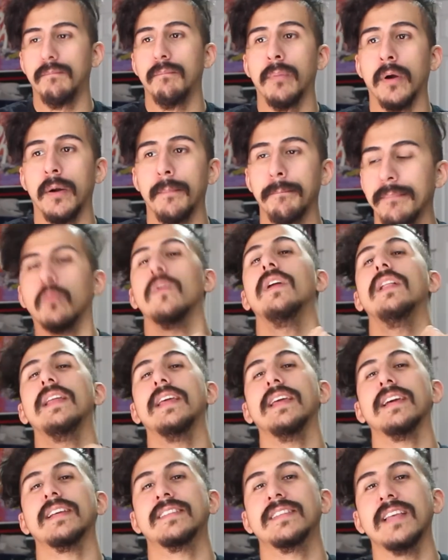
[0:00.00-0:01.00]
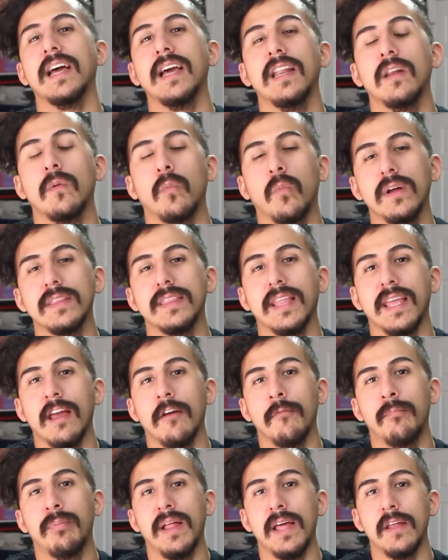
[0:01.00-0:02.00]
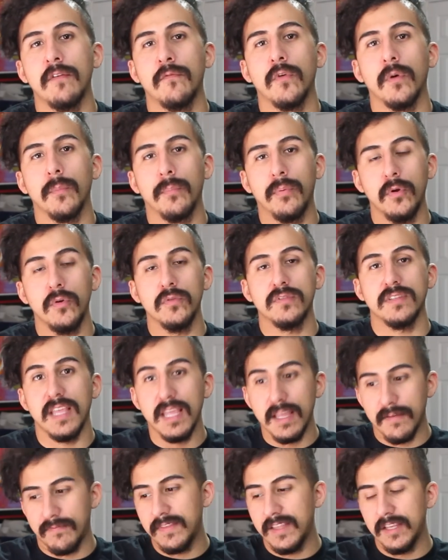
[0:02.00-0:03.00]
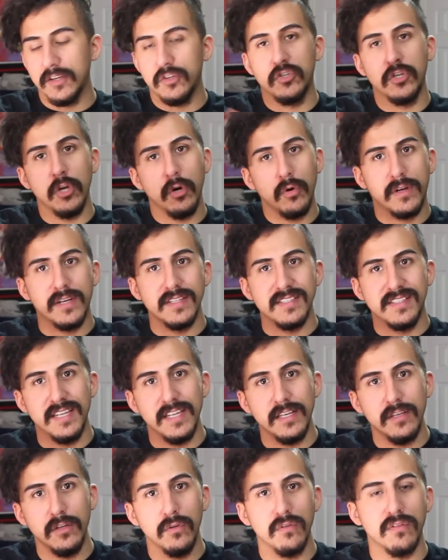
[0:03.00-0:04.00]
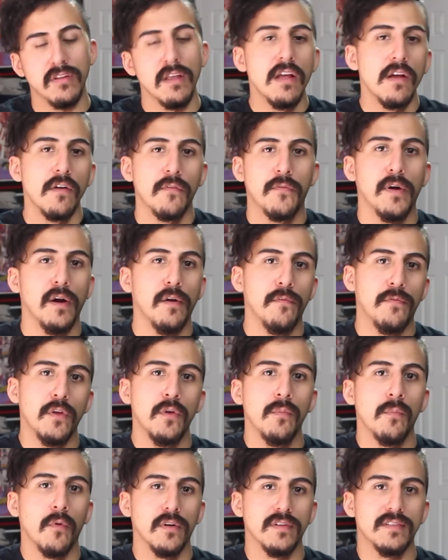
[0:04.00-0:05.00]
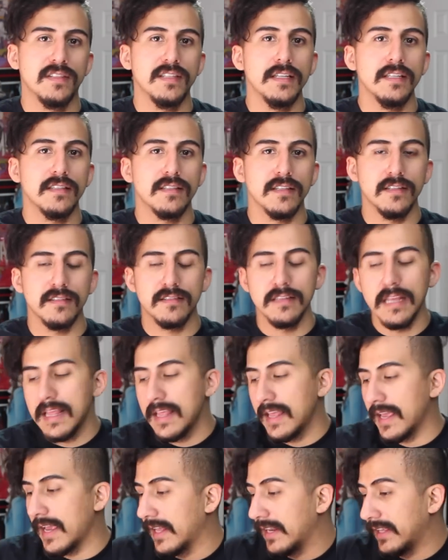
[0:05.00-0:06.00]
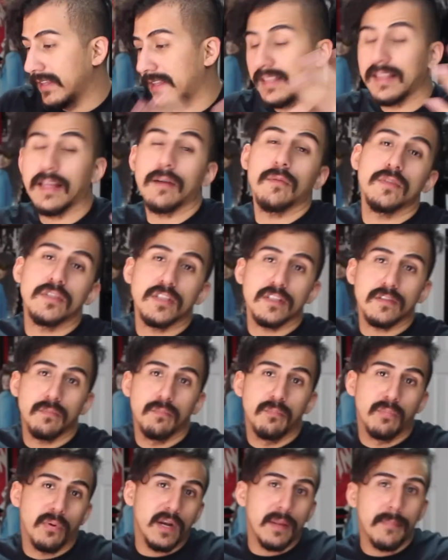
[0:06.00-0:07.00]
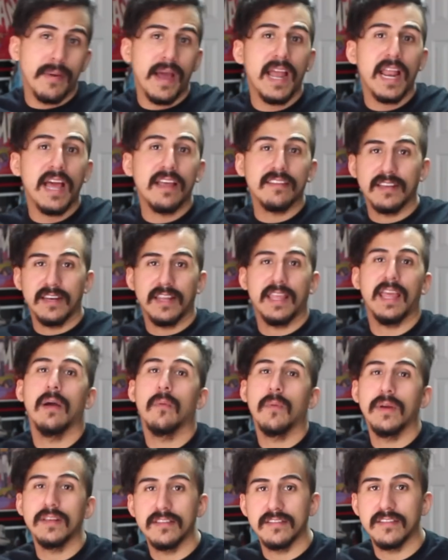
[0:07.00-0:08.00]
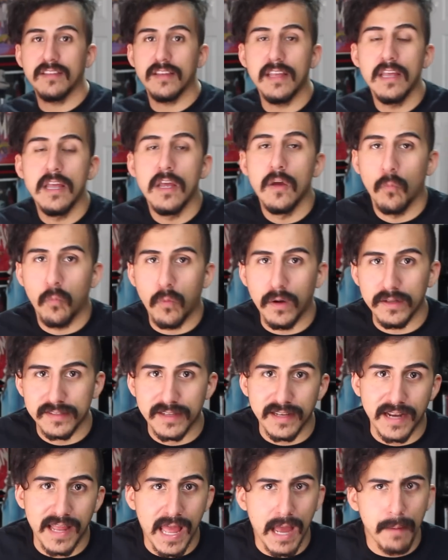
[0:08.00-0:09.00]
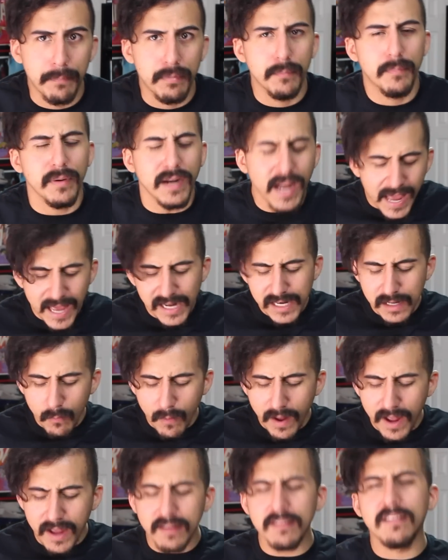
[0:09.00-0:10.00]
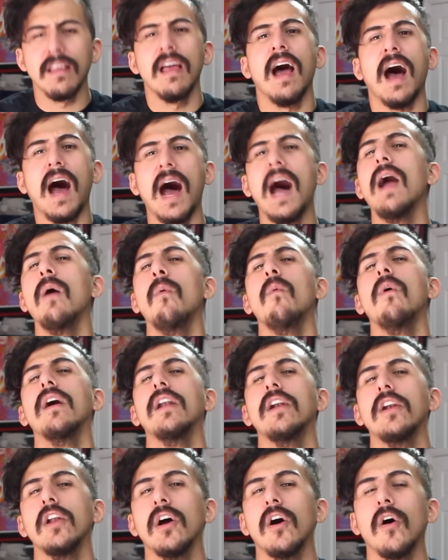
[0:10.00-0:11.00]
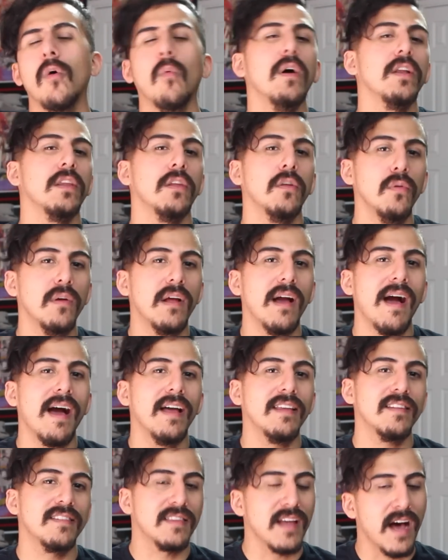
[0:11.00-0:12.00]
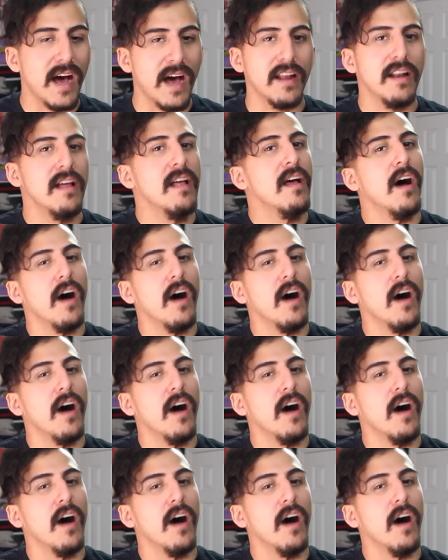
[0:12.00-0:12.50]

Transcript: we're really excited what they have planned for Bruce if this show continues for a few more seasons. And I think that was just pretty badass, and I can't wait to see what's gonna happen. But anyways, I wanna know what you guys thought